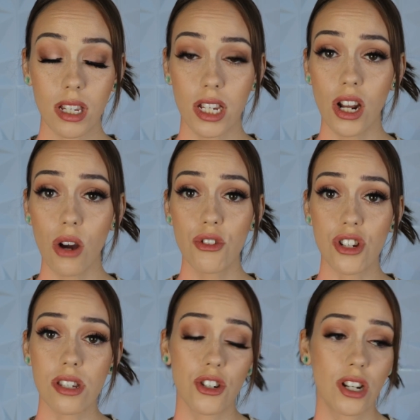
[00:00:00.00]
You know,
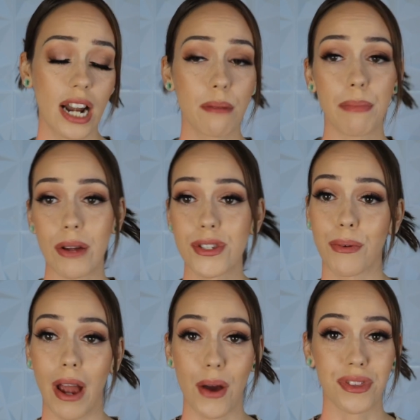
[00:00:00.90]
just she'd kind of bounce
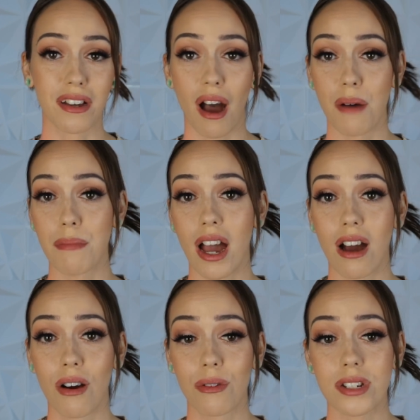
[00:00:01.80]
around the
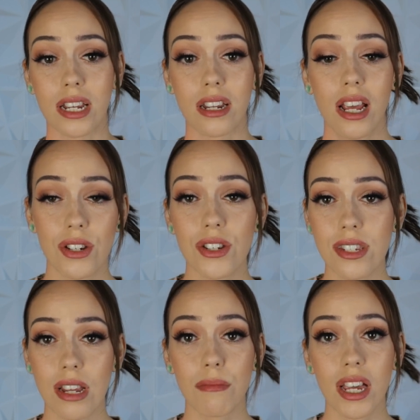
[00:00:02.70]
compound and she just
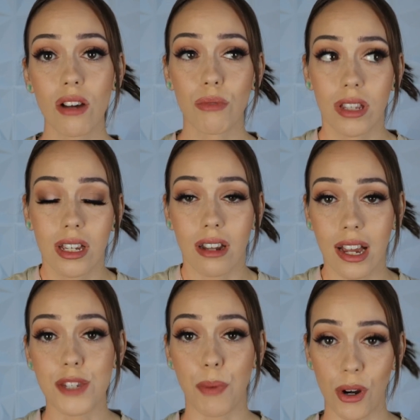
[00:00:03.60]
seemed like a really
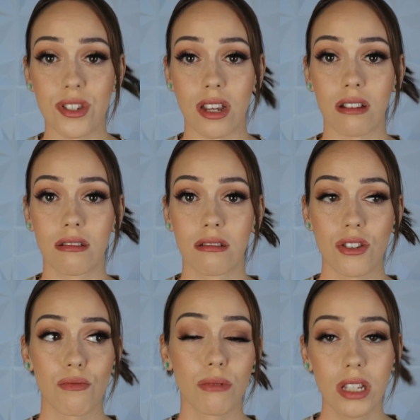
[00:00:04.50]
nice person,
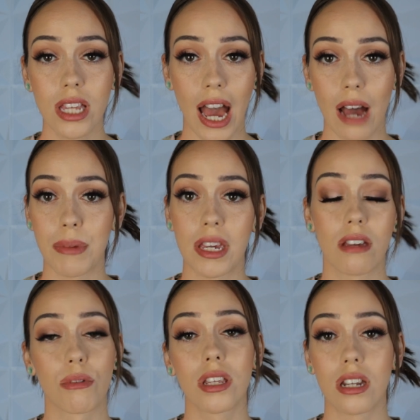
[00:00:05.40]
just really
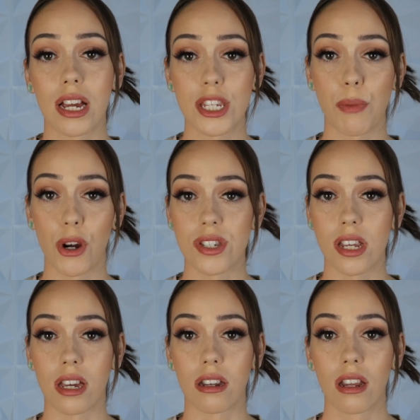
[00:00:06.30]
happy, really nice
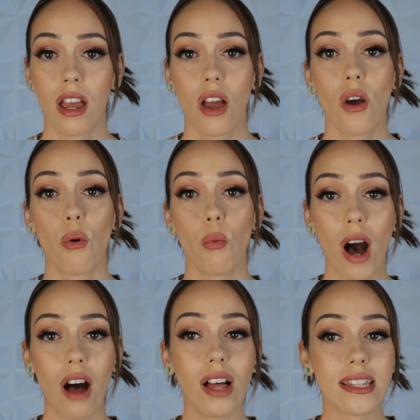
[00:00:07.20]
person,
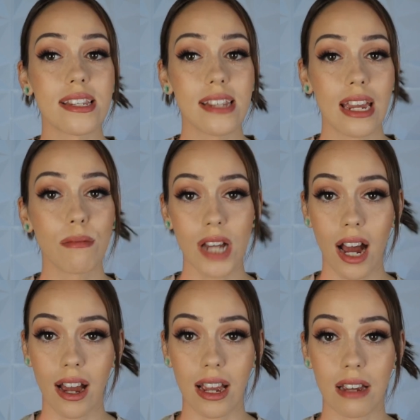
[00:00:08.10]
while at the same
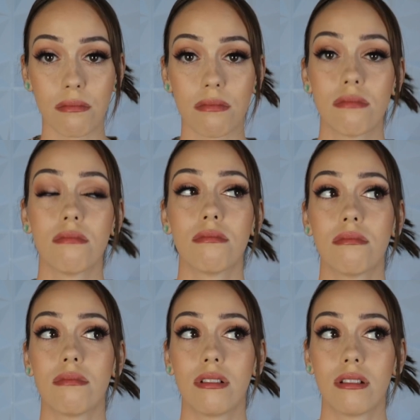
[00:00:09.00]
time,
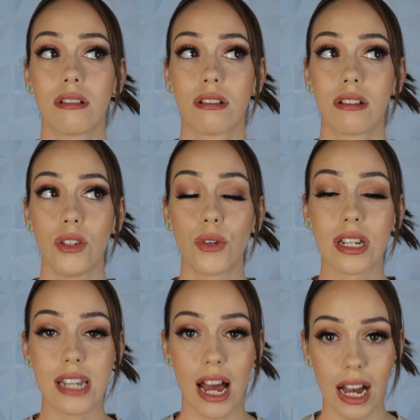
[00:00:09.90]
you
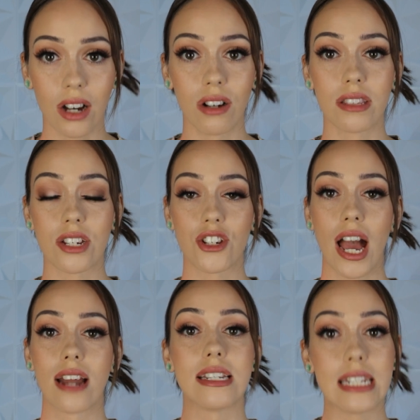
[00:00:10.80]
could tell that she
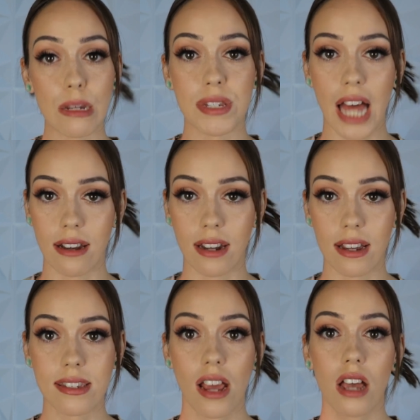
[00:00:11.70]
had a deep
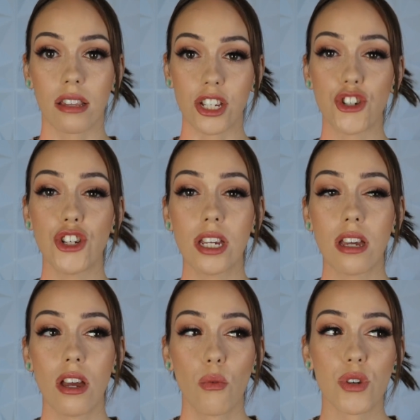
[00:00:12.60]
sadness. Like
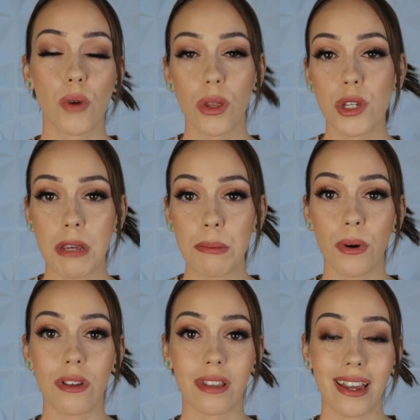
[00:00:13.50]
she was one of those
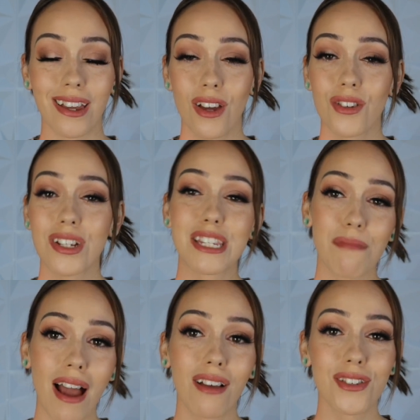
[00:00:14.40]
people, like she'd
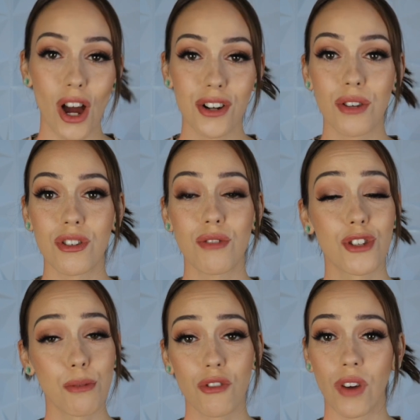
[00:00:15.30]
smile and talk to you and she
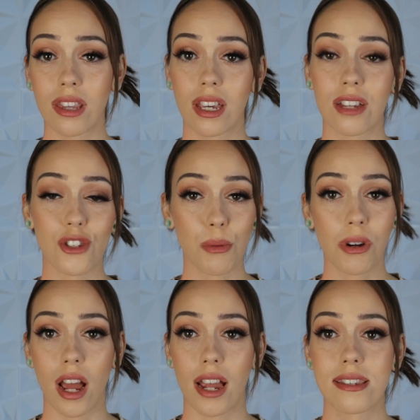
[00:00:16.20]
was super friendly and
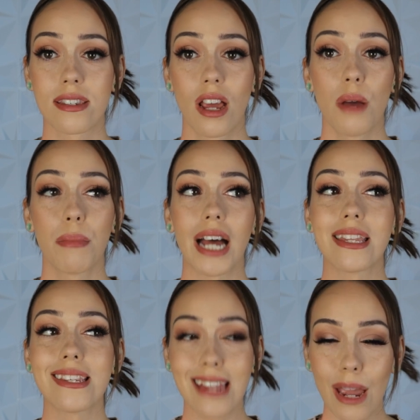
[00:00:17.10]
super nice. But at
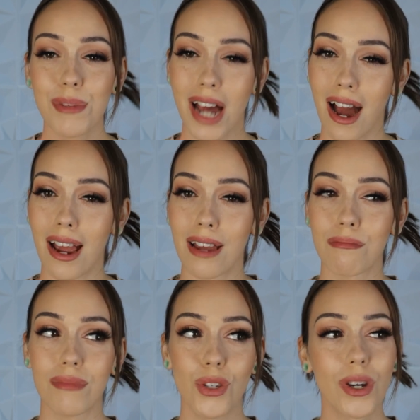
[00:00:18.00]
the same
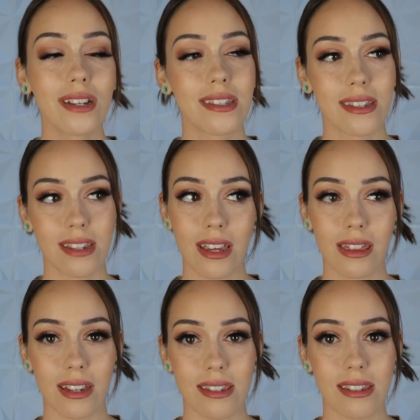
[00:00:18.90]
time, you could see
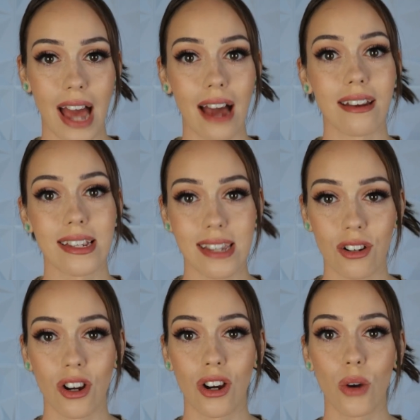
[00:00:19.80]
this sadness
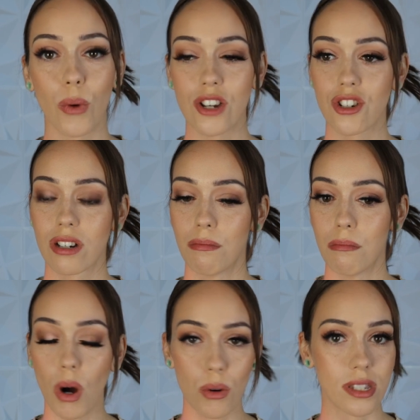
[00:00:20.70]
in her, which
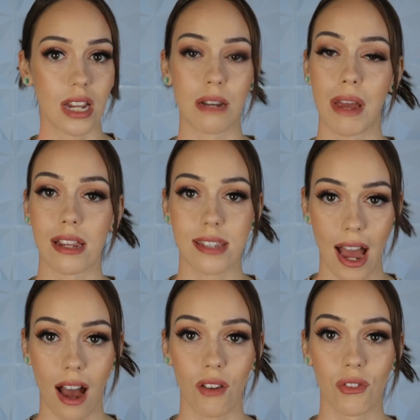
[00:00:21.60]
most inmates
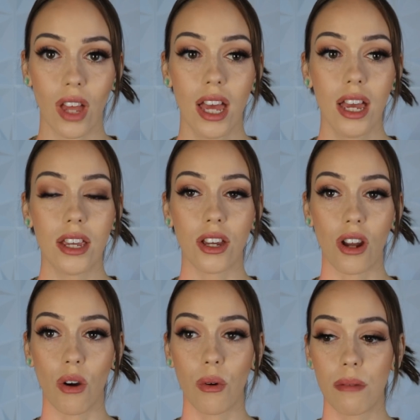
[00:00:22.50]
have. You
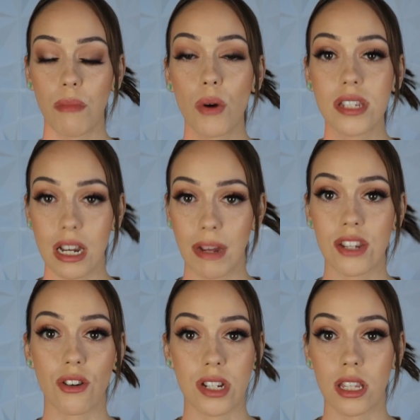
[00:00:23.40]
know, most
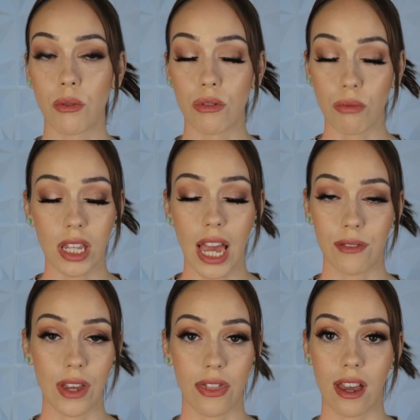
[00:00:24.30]
inmates are dealing with really
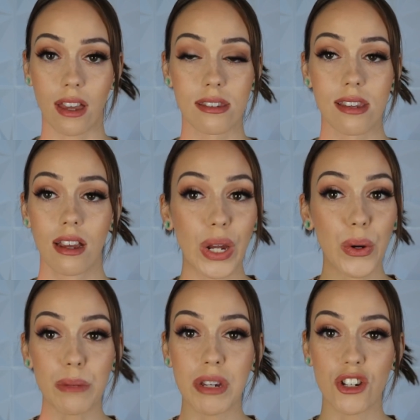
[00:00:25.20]
heavy things. We can
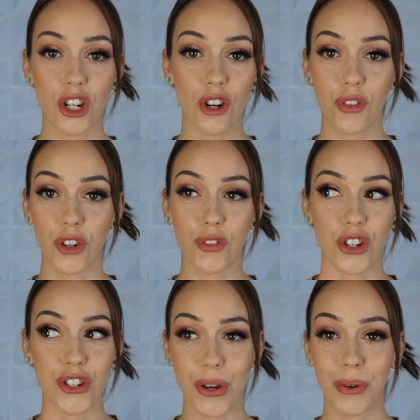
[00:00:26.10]
only be cheerful
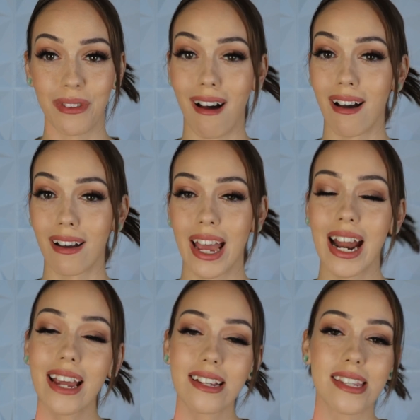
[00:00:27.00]
for so long. And
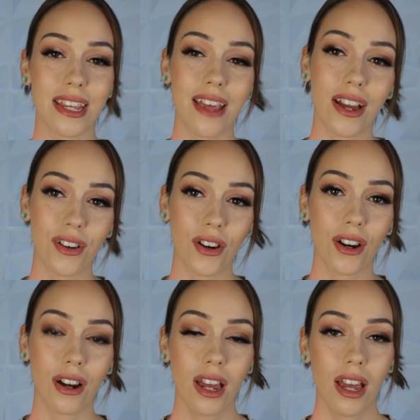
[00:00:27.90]
I could see that in
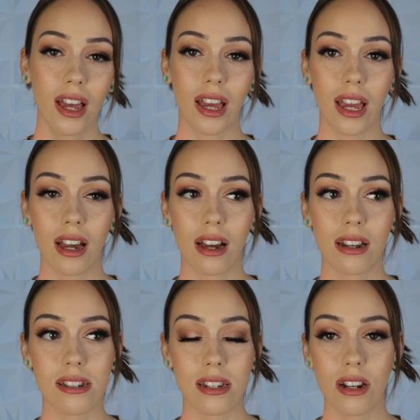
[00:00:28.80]
her.
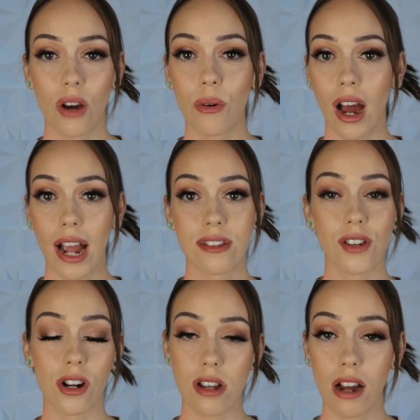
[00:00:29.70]
And, you know, I
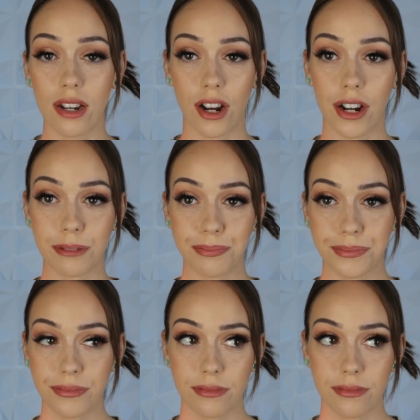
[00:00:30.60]
started talking to her.